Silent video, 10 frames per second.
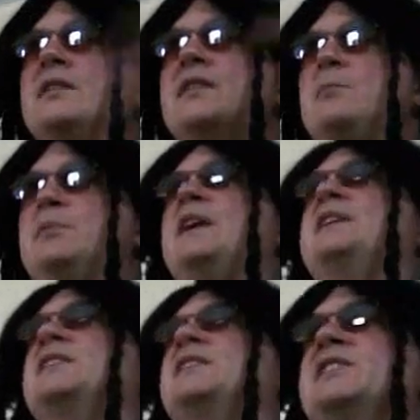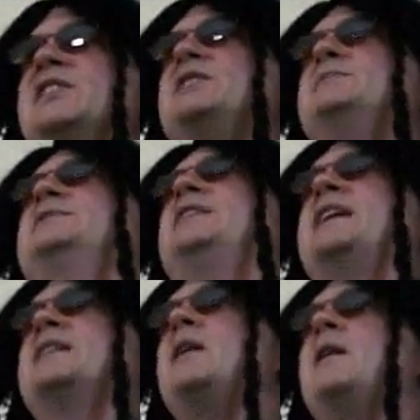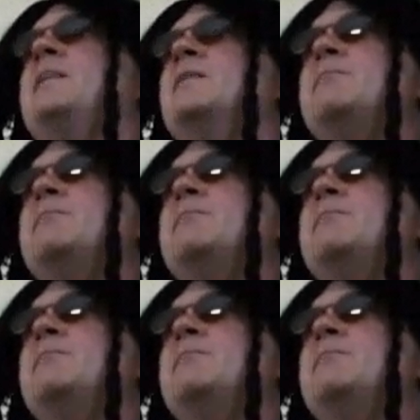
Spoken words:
They played in clubs like the